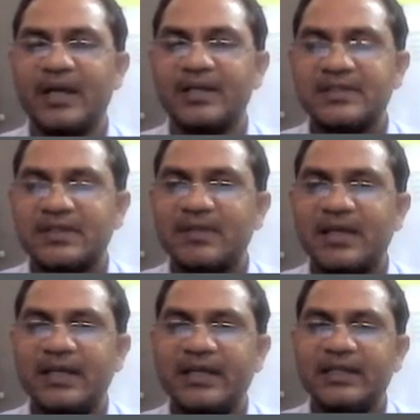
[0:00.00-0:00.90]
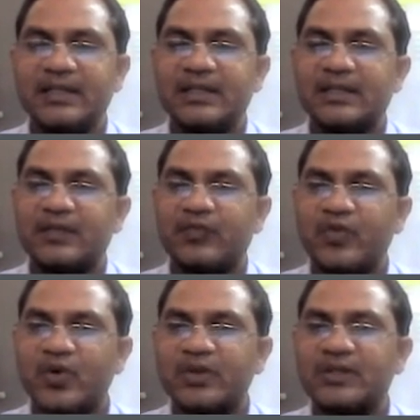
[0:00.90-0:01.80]
Similarly, the
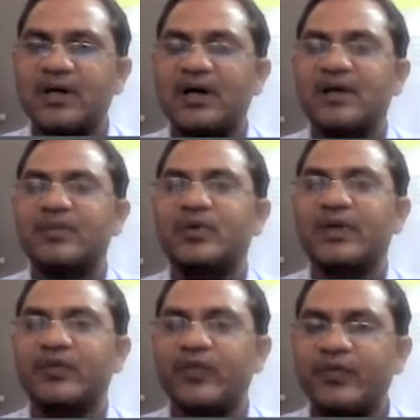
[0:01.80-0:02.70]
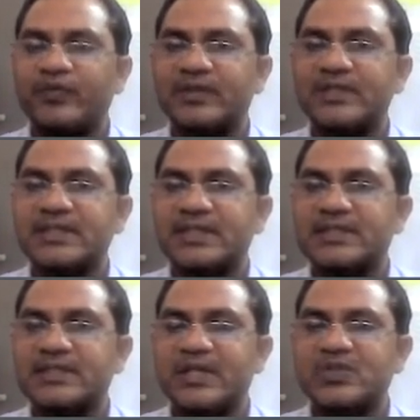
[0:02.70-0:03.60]
fourth harmonic, fifth,
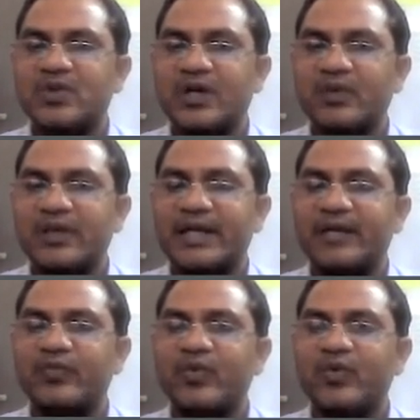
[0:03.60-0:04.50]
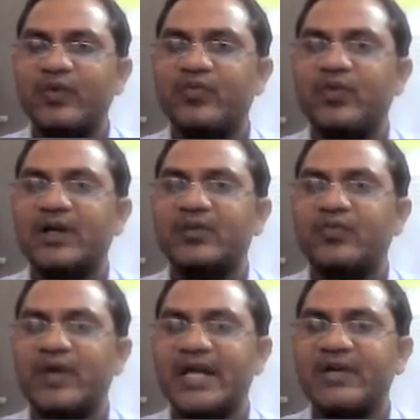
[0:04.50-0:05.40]
sixth, and so on, you will get 4F1,
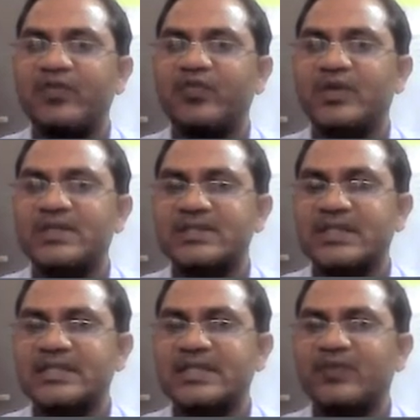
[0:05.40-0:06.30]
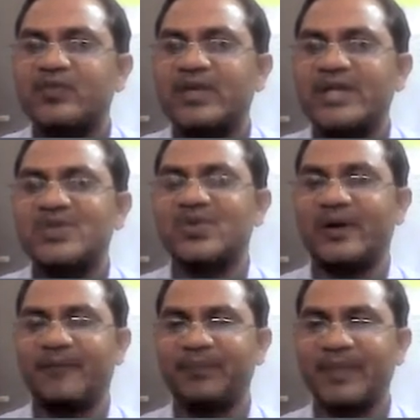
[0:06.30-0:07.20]
5F1, 6F1, and so
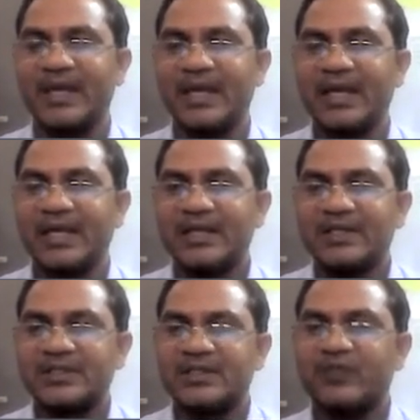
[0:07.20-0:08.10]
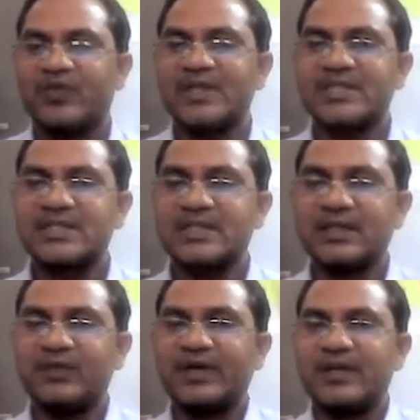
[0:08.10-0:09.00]
on. The first
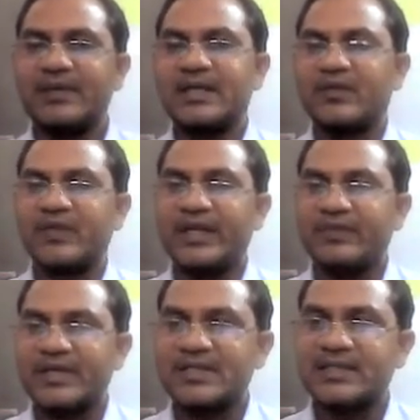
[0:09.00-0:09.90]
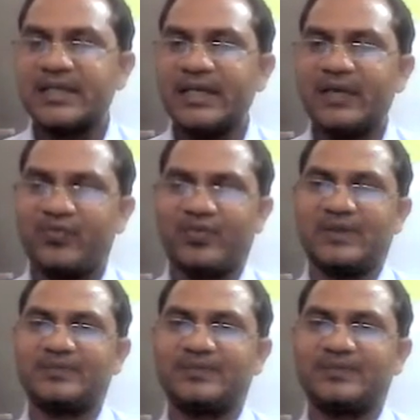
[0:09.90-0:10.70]
fundamental frequency, F1.